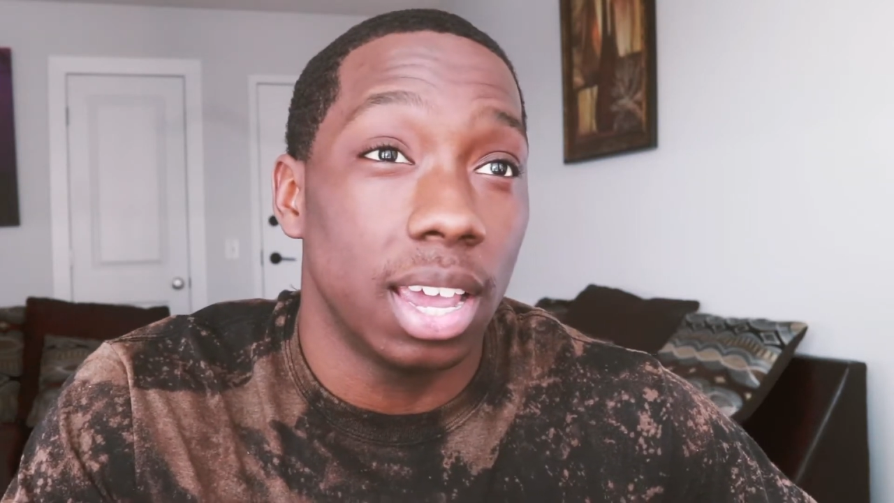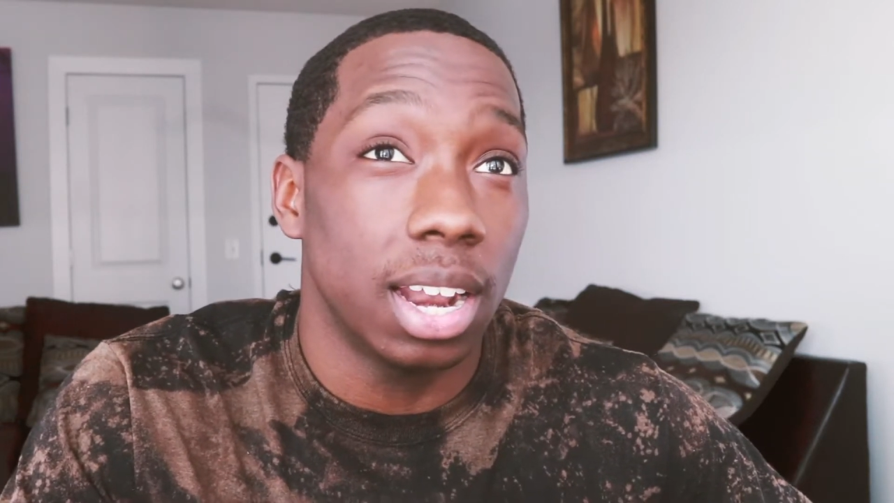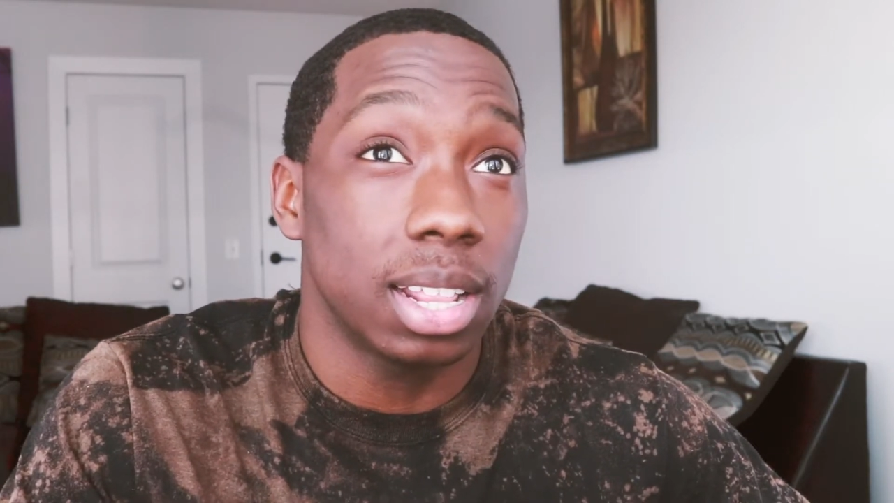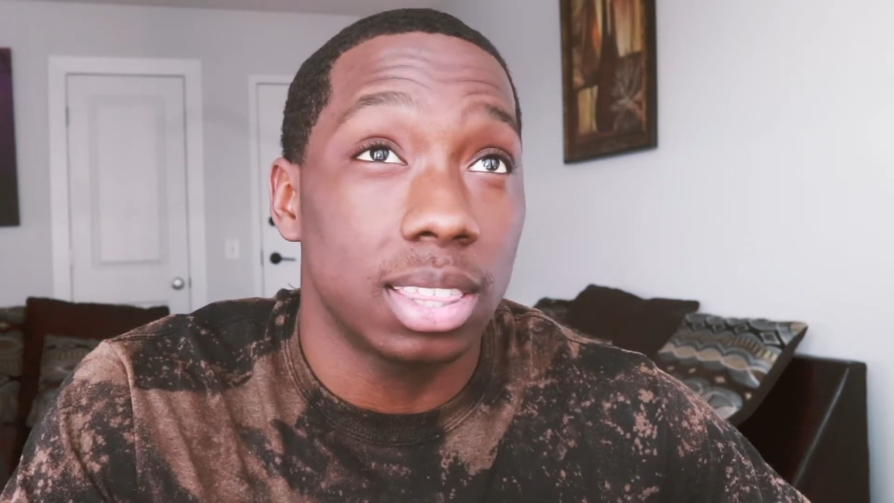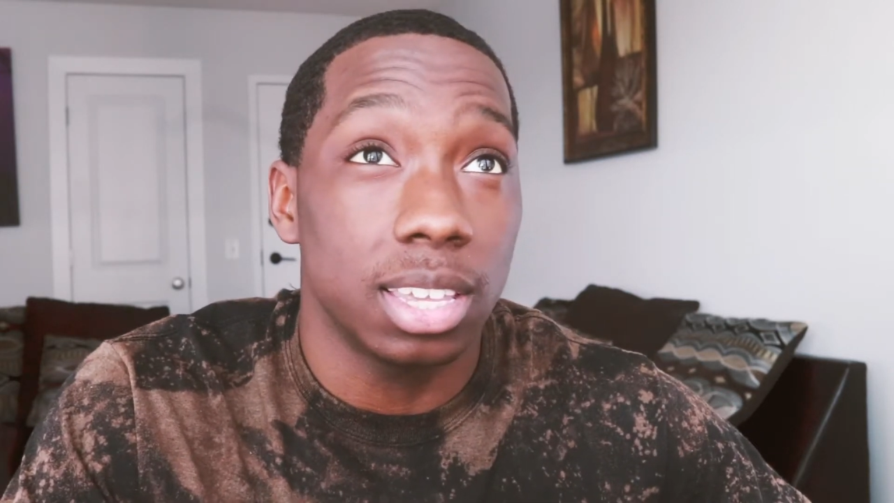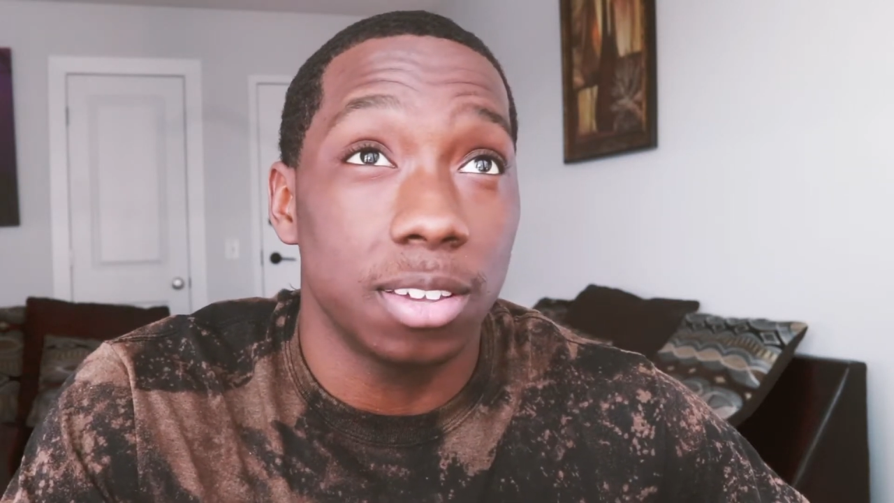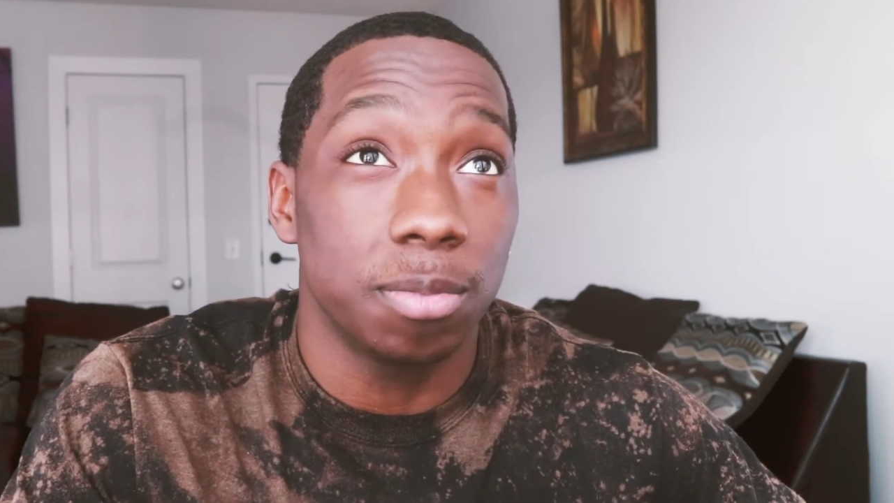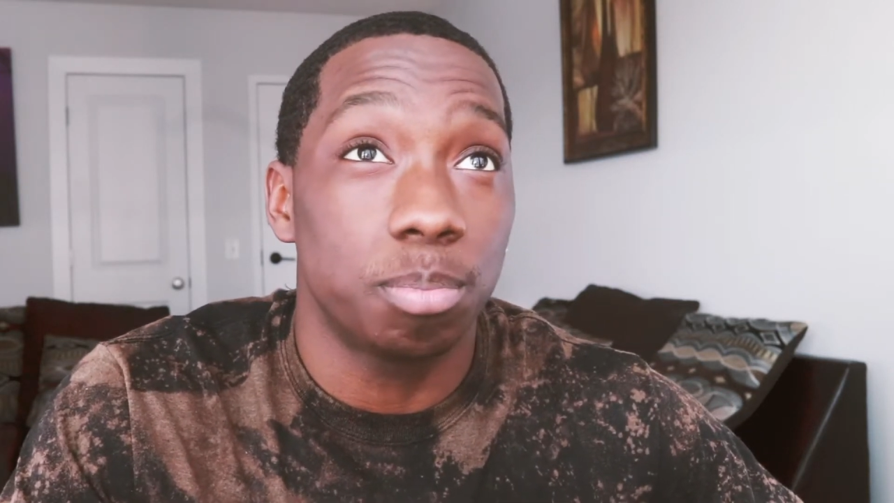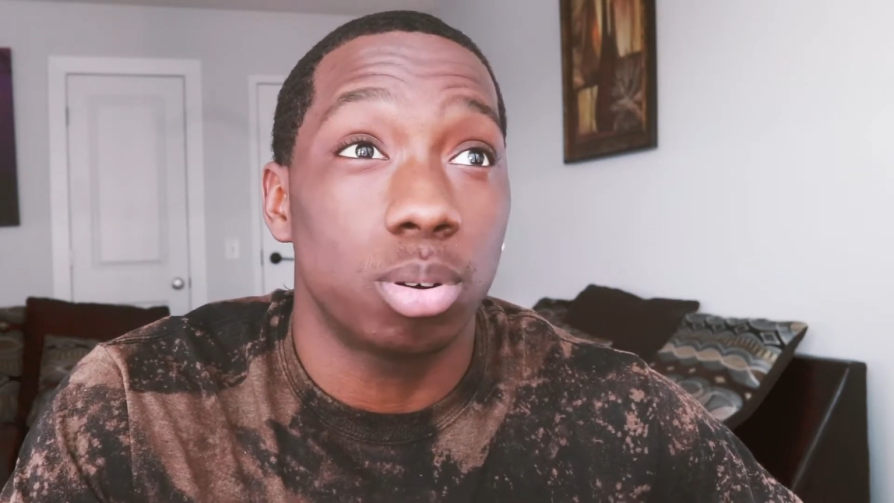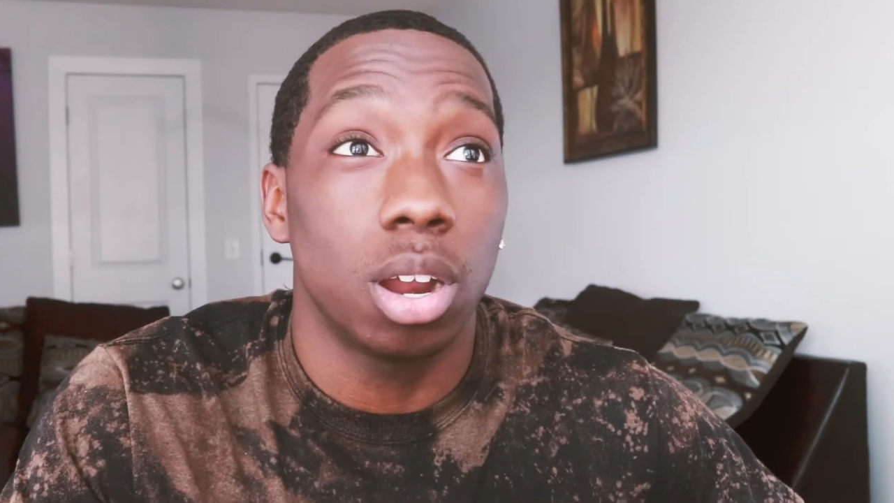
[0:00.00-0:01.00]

And I think